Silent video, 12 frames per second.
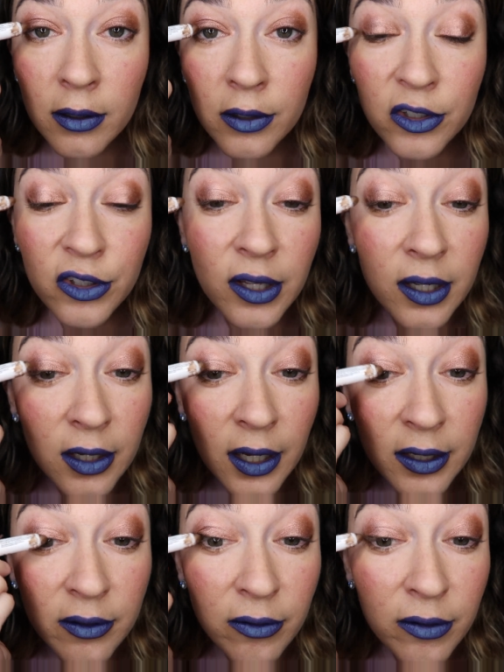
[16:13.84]
Just like
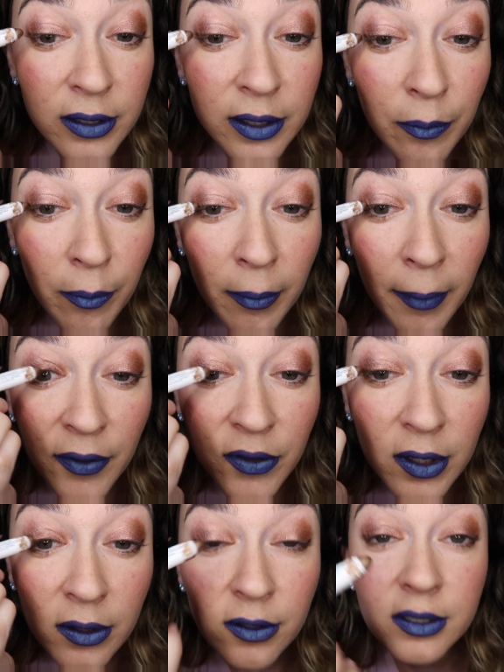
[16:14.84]
kind of really
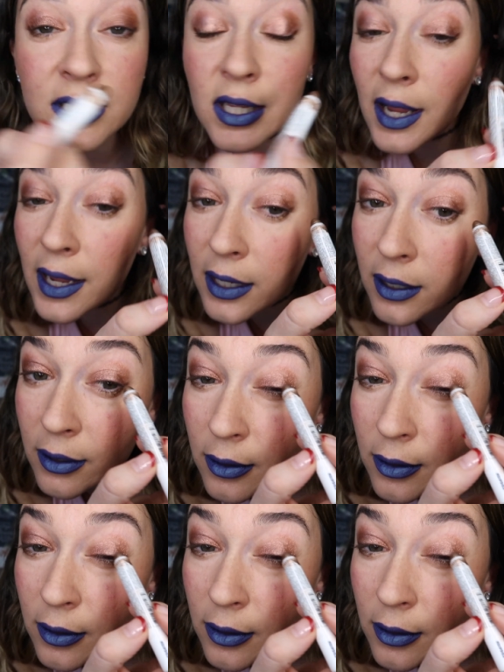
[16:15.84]
messy look today.